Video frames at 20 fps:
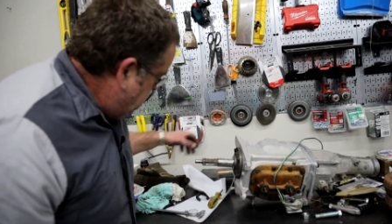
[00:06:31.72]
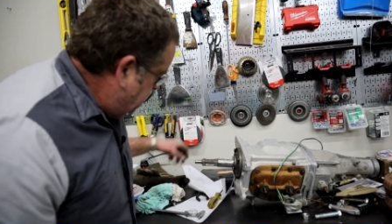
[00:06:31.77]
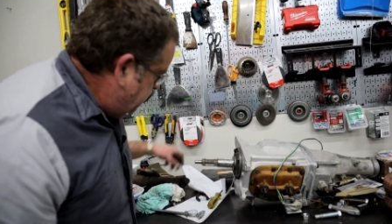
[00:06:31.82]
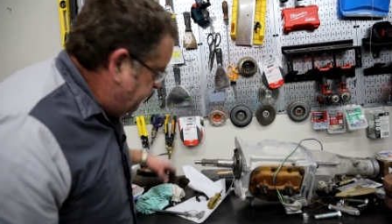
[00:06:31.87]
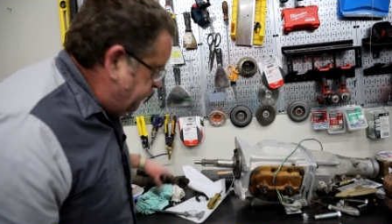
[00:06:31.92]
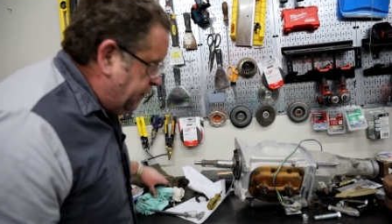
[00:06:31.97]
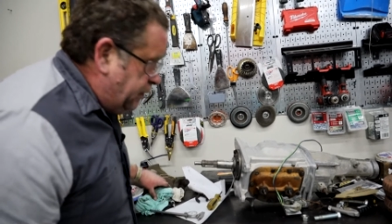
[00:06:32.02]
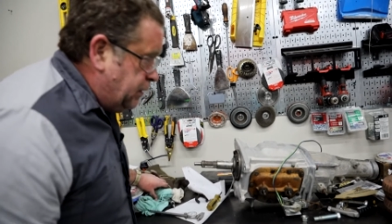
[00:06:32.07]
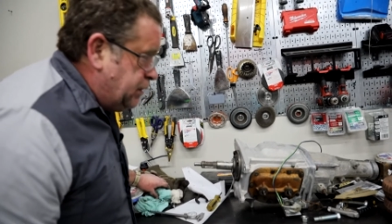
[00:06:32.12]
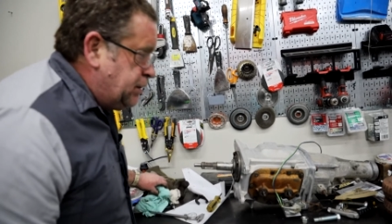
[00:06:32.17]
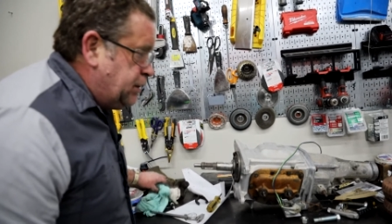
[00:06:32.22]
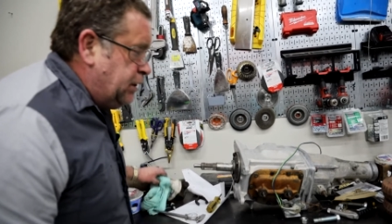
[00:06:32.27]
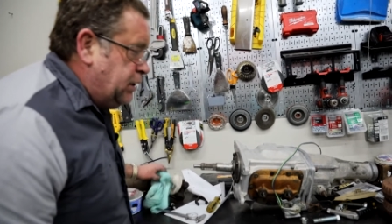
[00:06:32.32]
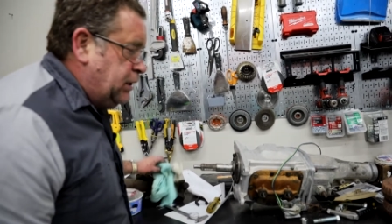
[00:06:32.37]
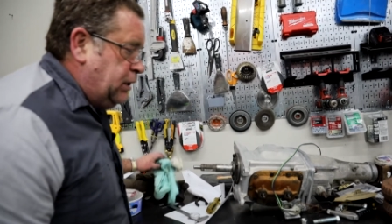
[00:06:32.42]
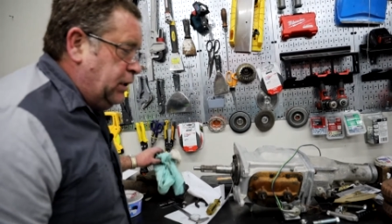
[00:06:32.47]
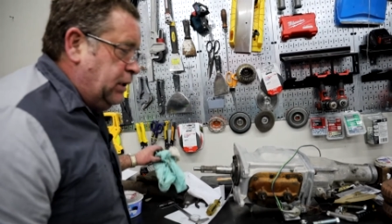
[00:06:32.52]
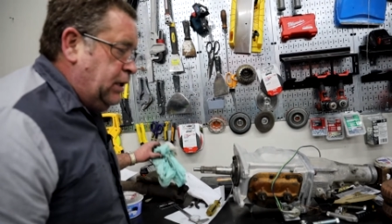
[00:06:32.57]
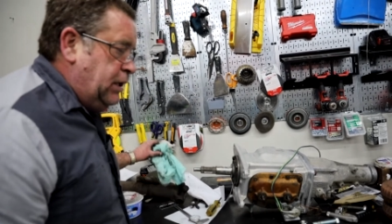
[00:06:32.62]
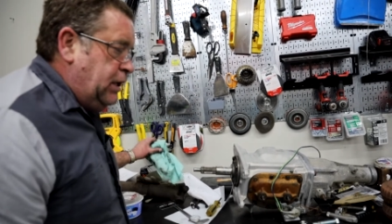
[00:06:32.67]

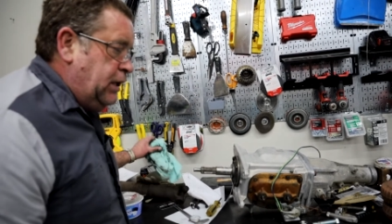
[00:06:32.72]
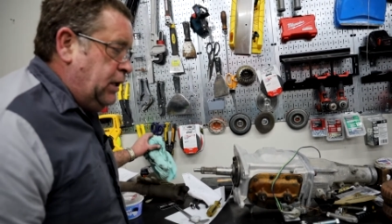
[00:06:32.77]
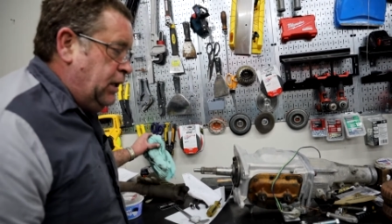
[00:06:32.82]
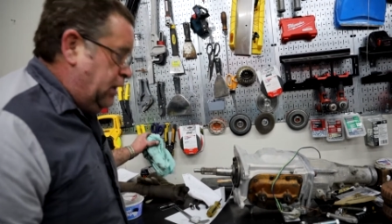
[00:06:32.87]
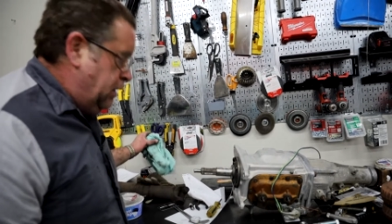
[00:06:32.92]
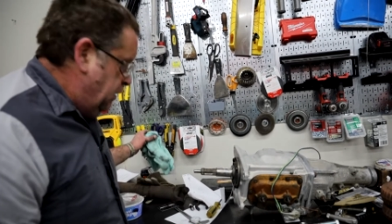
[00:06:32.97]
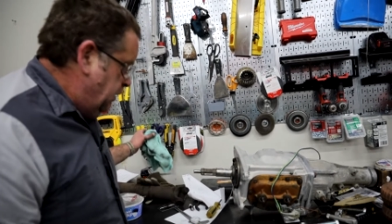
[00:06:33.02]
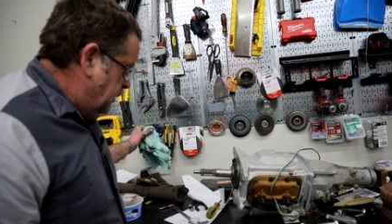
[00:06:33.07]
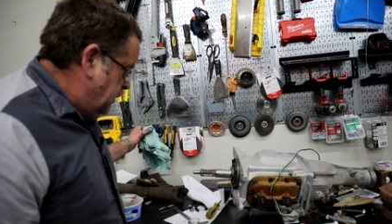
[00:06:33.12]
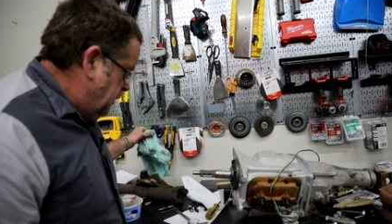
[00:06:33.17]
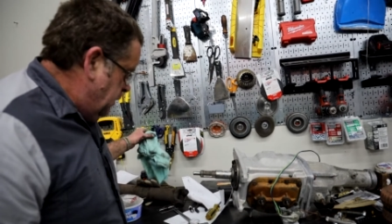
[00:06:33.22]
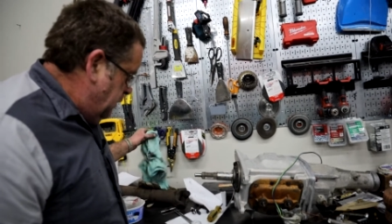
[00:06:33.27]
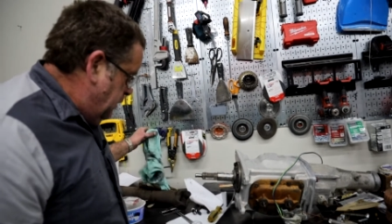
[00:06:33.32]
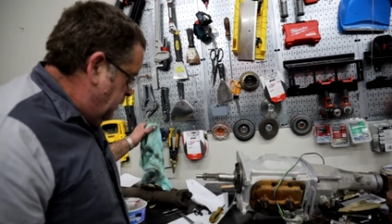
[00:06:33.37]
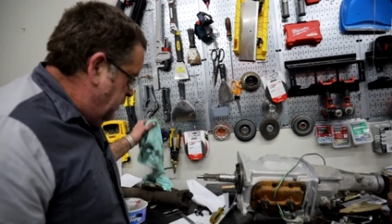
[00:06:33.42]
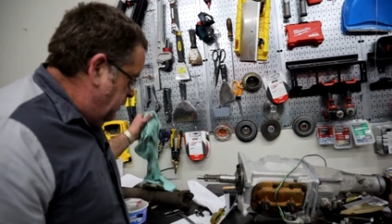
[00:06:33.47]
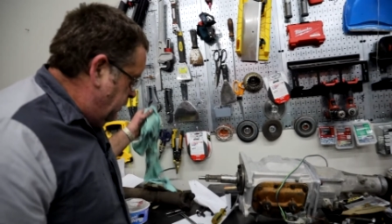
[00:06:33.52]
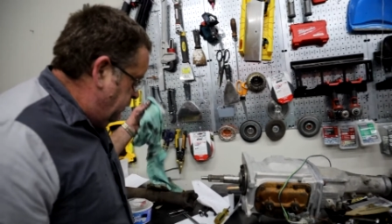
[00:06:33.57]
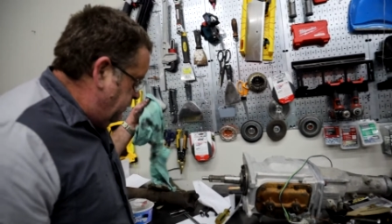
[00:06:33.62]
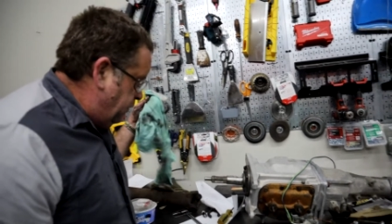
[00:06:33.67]
Unfortunately,
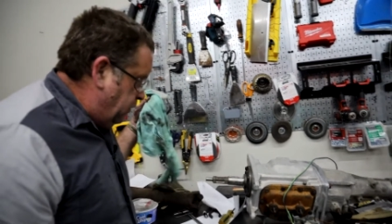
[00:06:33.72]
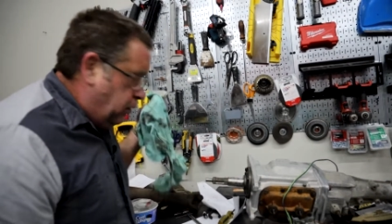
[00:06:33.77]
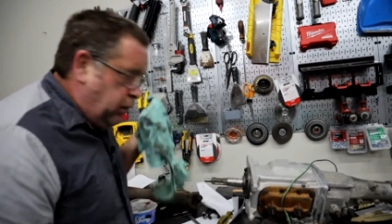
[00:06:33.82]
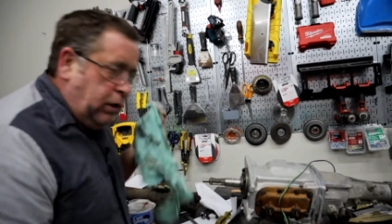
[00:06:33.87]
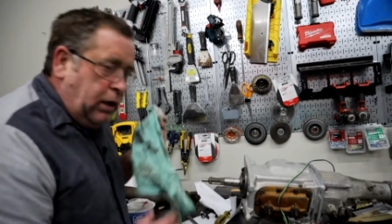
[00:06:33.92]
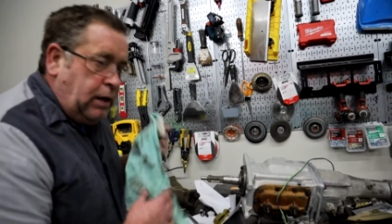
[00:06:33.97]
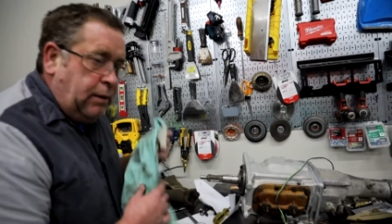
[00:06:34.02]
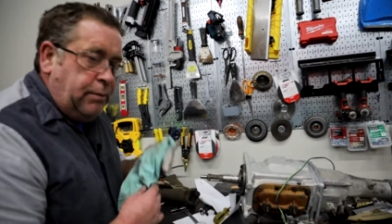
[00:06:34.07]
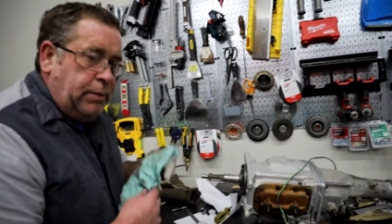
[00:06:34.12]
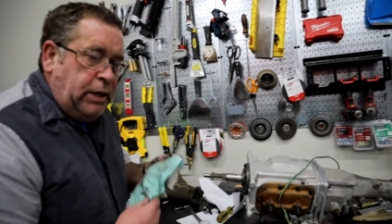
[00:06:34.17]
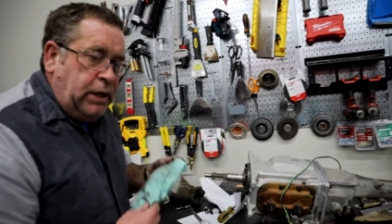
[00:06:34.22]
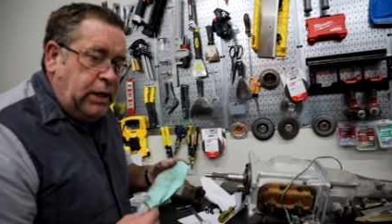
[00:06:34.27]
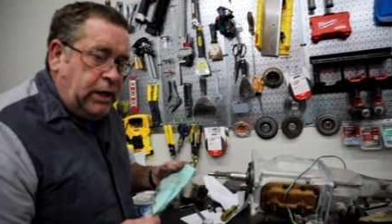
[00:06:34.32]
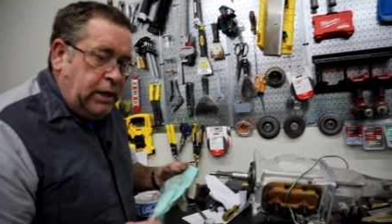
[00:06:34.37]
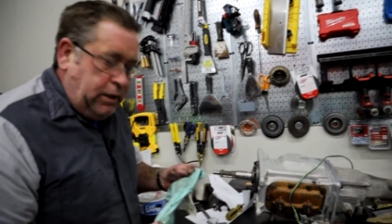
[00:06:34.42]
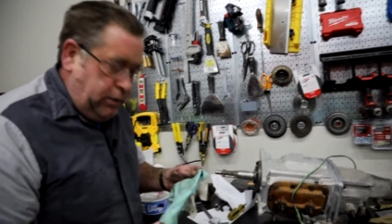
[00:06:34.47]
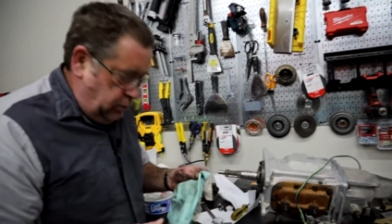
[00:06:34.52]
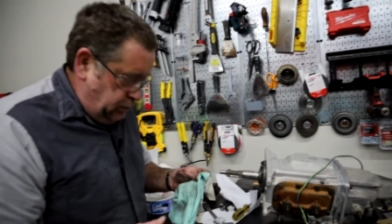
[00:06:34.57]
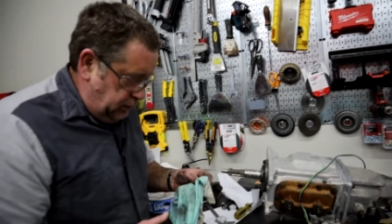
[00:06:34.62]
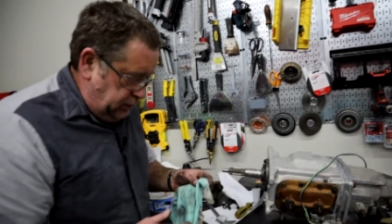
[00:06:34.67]
the throwout
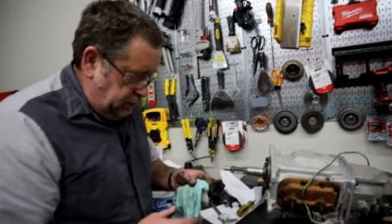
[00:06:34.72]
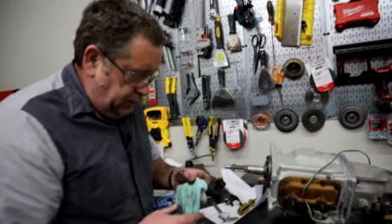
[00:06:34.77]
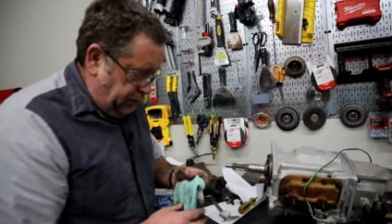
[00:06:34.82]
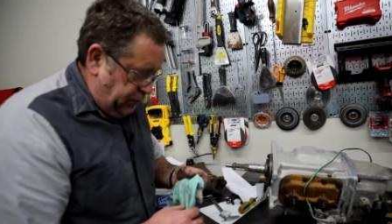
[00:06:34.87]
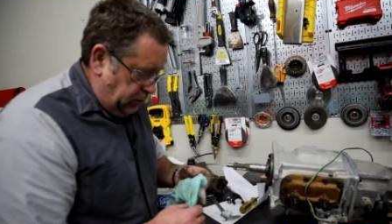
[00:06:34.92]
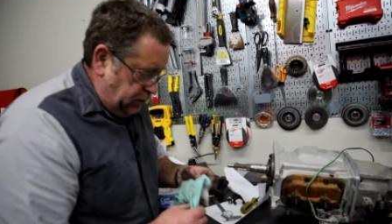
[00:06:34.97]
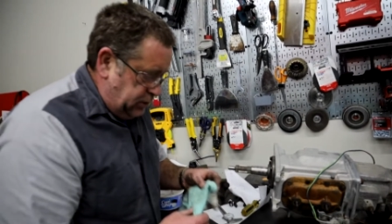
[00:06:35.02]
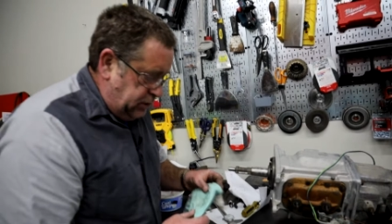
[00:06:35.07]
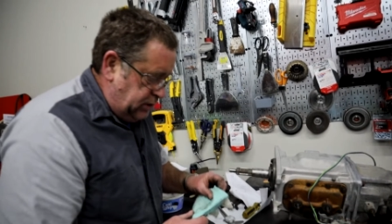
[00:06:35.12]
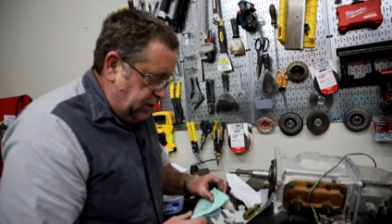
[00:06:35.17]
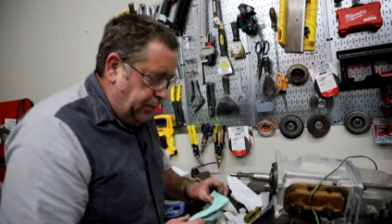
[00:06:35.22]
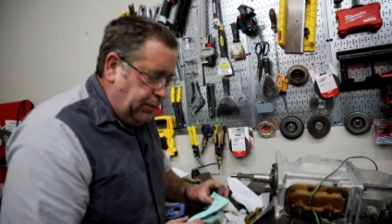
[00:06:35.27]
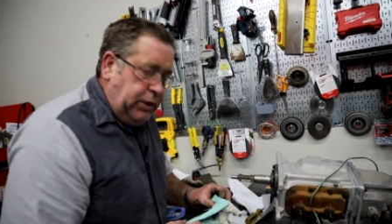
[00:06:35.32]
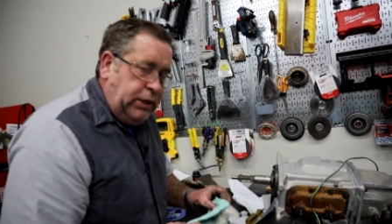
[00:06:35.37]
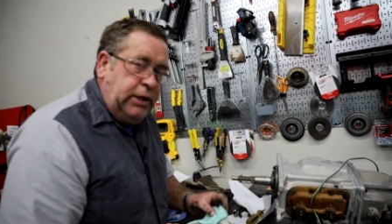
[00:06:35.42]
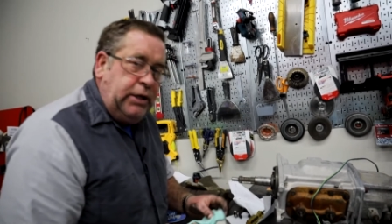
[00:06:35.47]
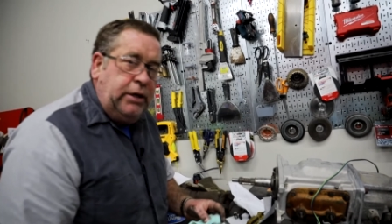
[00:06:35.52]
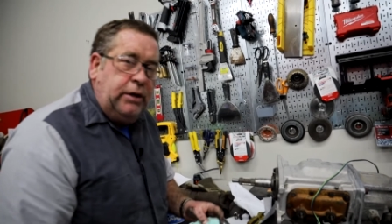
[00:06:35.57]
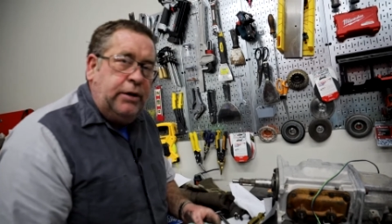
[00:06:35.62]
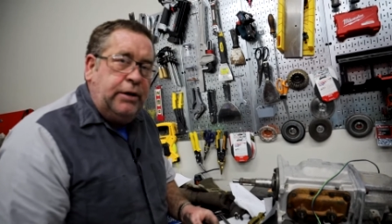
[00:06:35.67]
bearing was supposed to
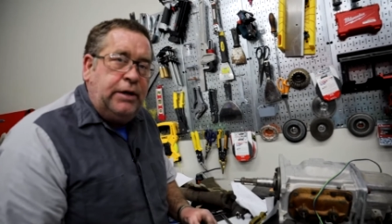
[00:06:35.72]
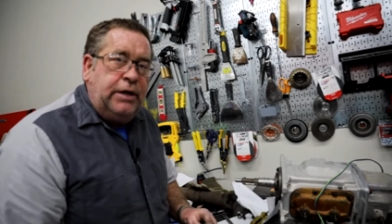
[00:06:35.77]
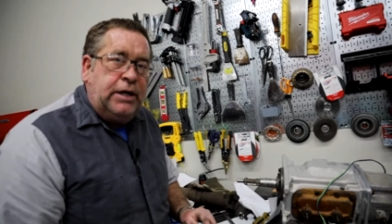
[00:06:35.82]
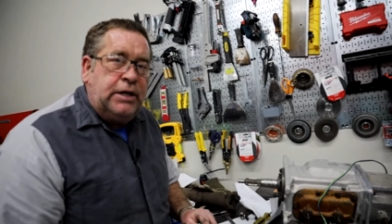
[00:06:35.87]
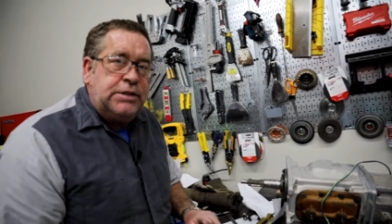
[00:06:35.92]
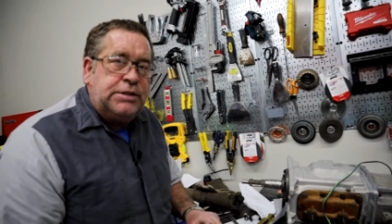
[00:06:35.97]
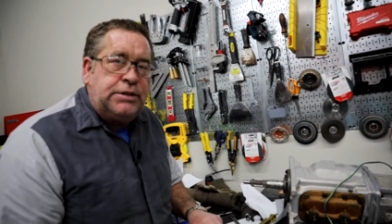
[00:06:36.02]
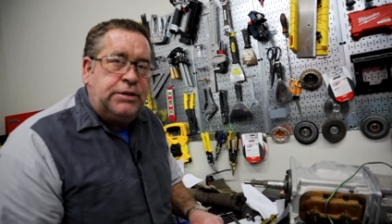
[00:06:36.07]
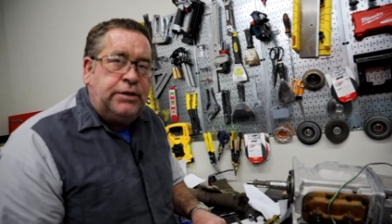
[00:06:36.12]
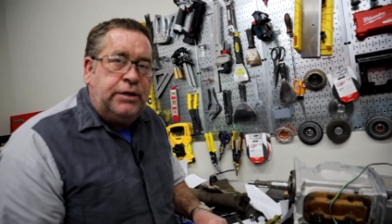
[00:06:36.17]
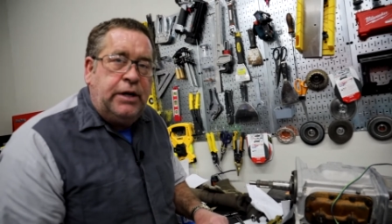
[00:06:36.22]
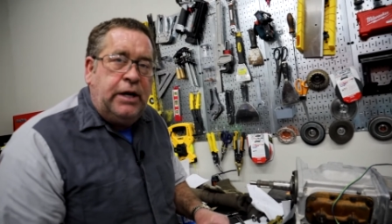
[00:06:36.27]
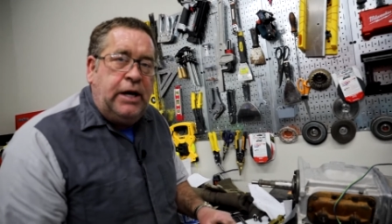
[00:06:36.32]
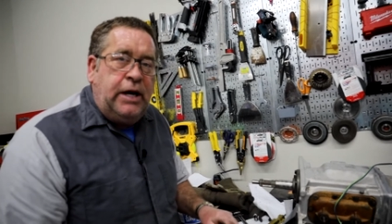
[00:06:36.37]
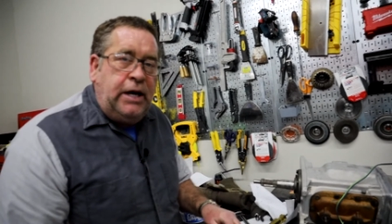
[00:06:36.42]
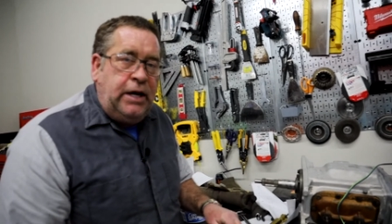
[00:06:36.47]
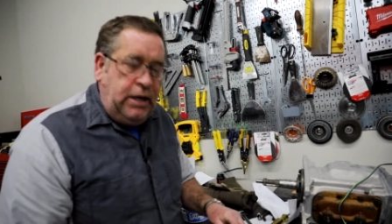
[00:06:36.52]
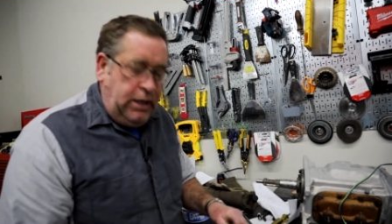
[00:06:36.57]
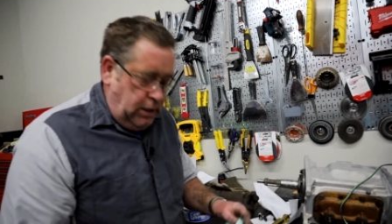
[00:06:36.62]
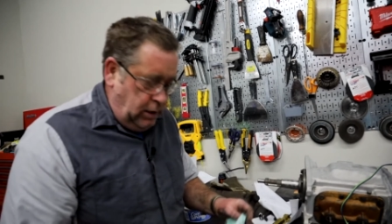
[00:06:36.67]
be here
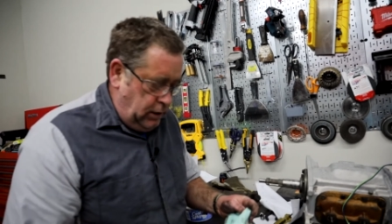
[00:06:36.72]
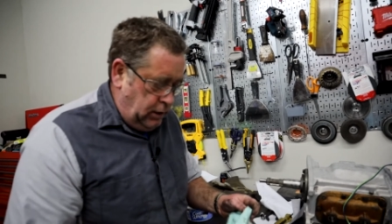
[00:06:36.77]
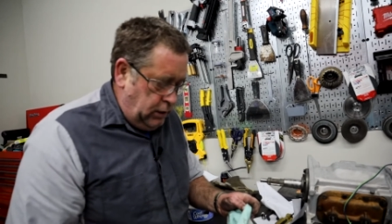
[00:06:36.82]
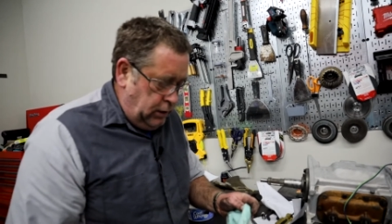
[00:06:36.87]
yesterday